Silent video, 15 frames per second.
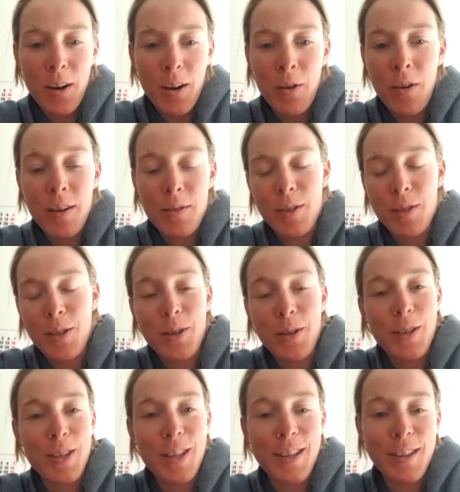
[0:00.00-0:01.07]
or I'll just go
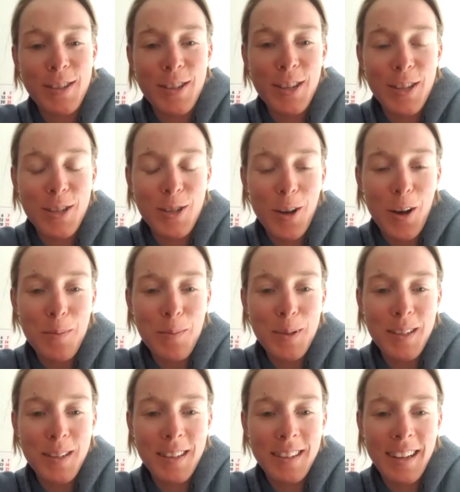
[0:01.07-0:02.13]
to the to the shops
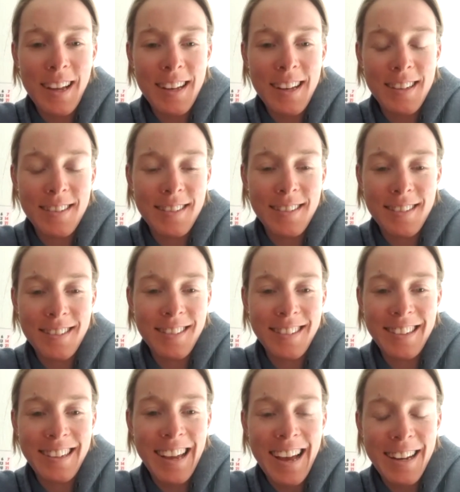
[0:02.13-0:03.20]
and get
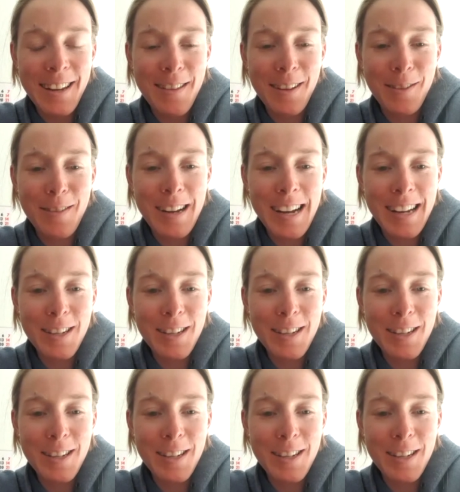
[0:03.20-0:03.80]
yeah anything really.